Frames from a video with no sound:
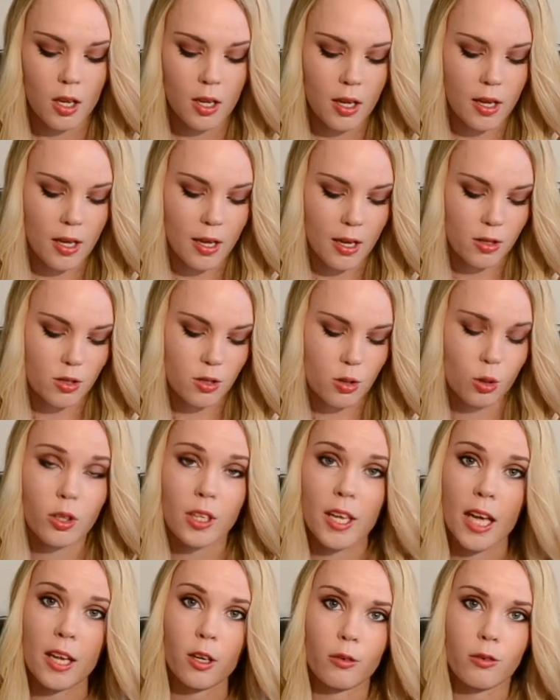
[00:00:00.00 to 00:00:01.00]
To
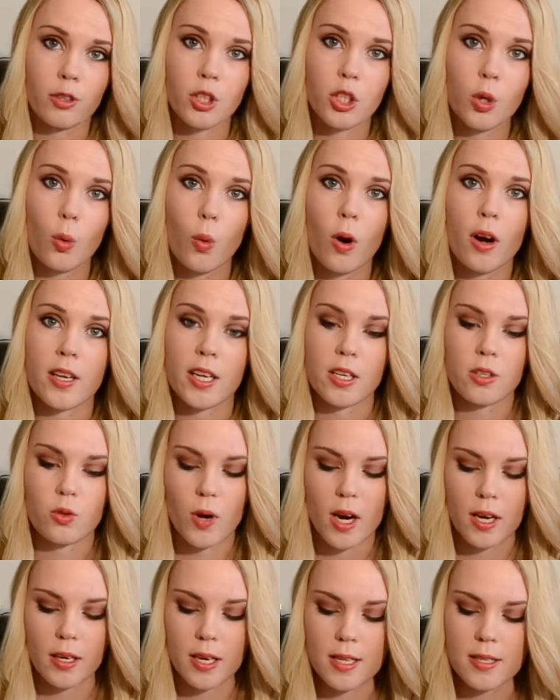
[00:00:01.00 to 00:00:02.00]
kind of cure that
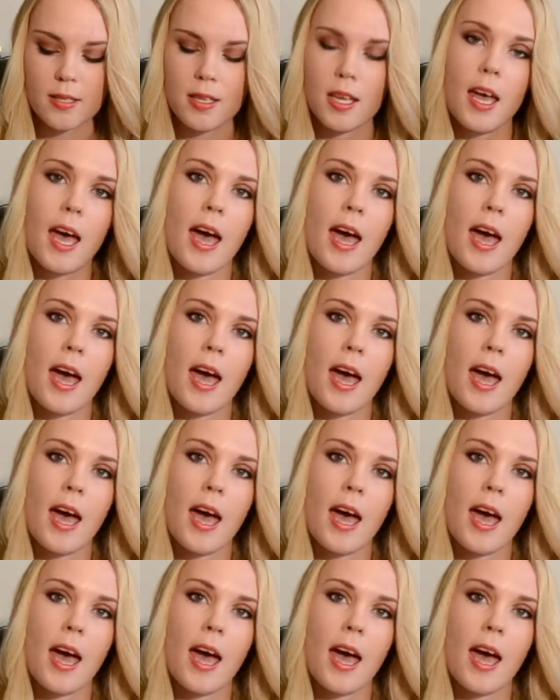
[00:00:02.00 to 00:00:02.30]
dryness,